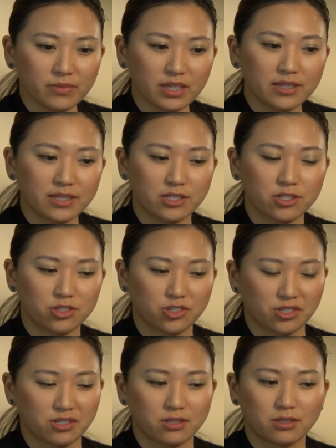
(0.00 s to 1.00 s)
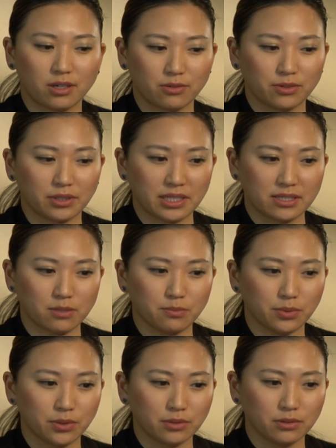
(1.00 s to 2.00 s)
this is just a really
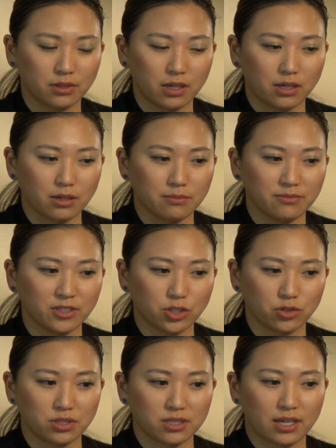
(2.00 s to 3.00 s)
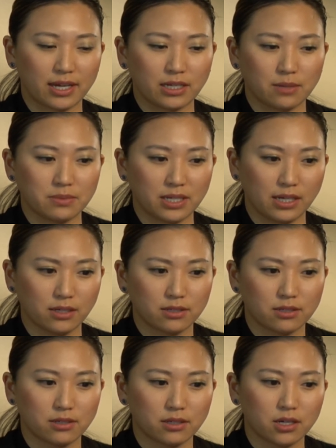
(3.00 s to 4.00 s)
simple visual design
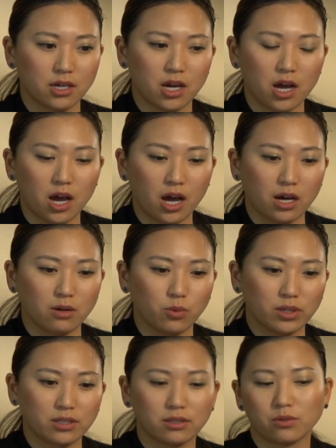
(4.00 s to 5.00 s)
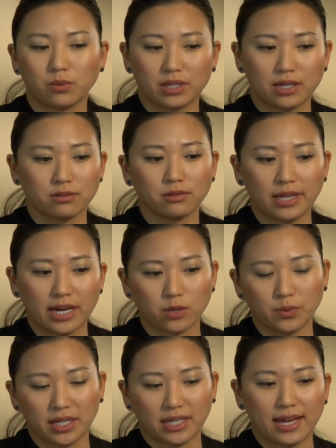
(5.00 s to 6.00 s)
update. One other layer
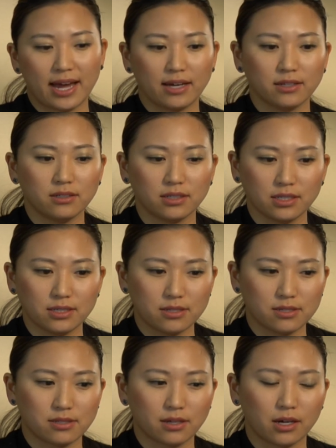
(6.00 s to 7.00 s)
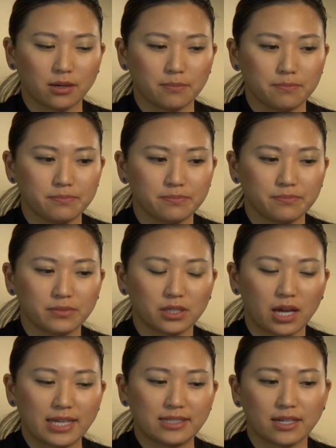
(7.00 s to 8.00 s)
we can add is
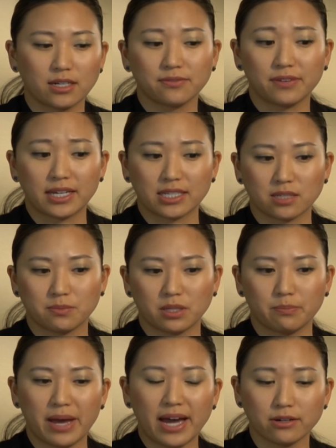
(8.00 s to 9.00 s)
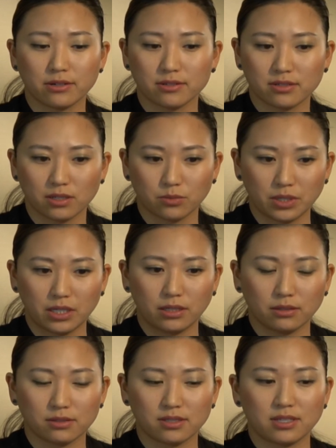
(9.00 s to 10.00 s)
identifying some of the patterns that
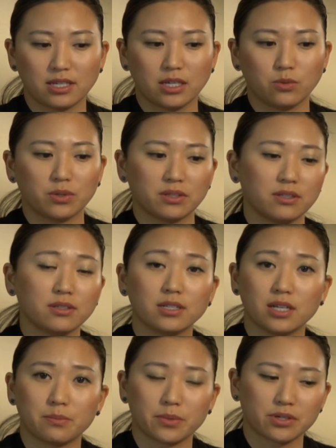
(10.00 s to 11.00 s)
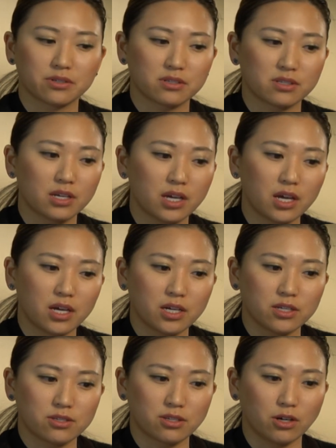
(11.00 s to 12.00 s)
we see within the numbers.
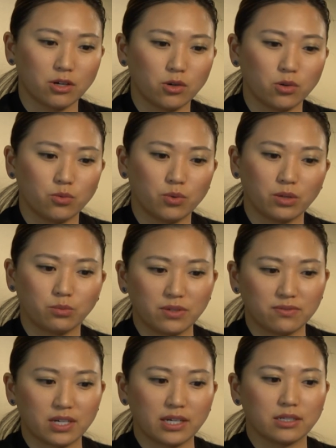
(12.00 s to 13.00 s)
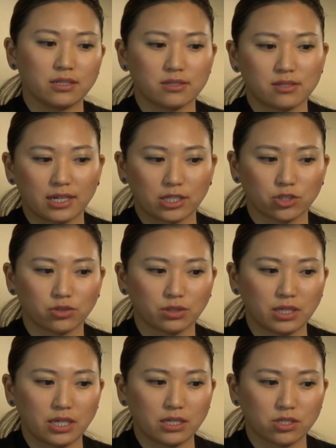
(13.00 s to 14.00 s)
So what we've done is
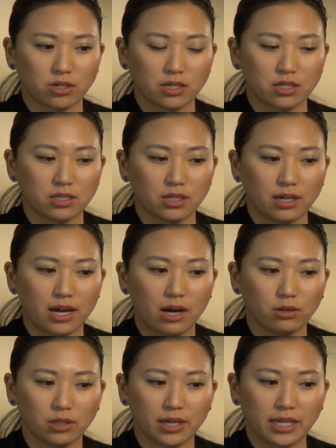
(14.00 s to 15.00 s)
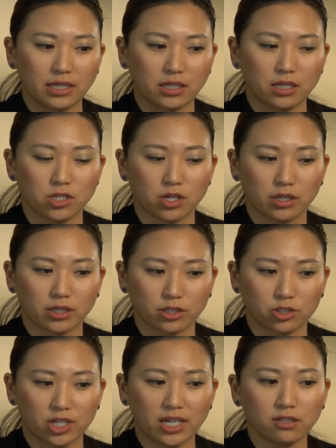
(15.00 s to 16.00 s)
actually started to outline in a darker
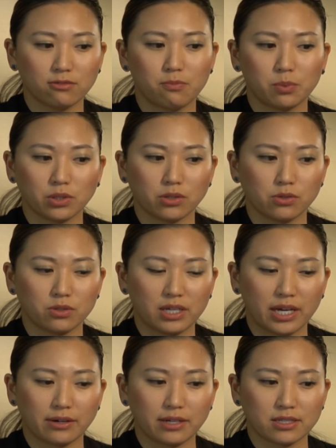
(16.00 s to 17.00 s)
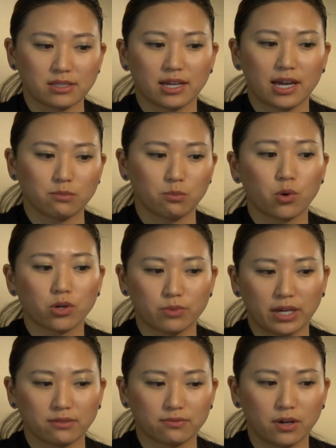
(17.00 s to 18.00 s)
shade of blue the areas that had more
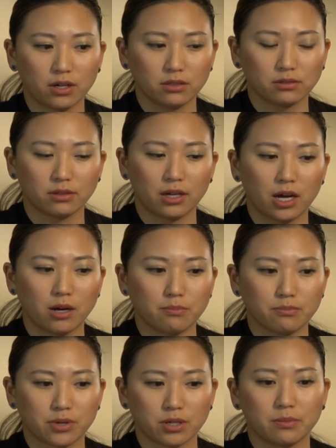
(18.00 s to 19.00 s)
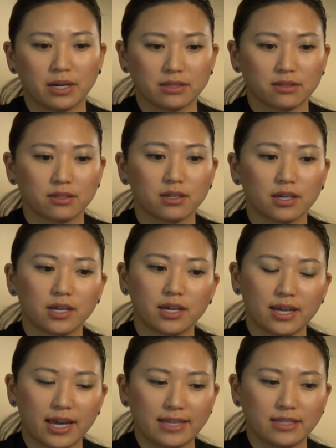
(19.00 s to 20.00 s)
rainfall per month.
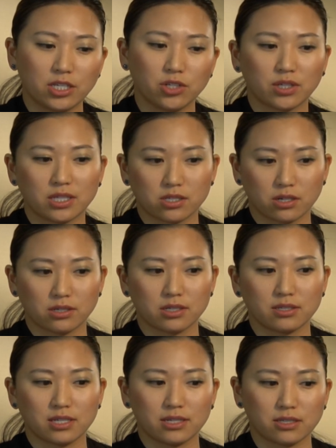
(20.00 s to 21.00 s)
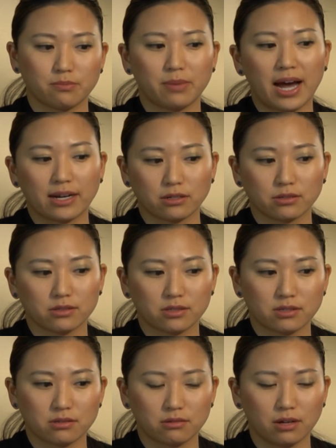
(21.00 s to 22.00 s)
And then you can start to see some
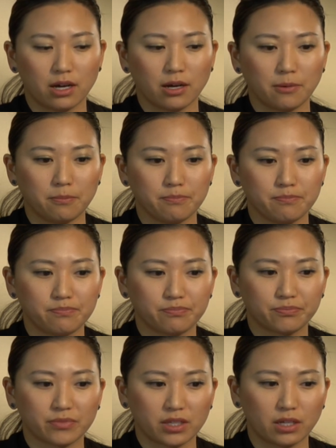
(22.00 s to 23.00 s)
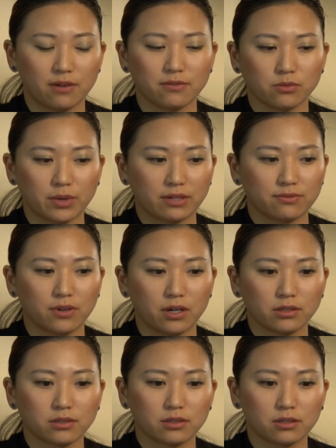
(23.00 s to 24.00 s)
patterns of the
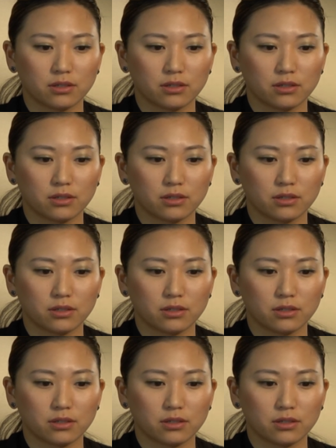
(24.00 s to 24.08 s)
rainfall.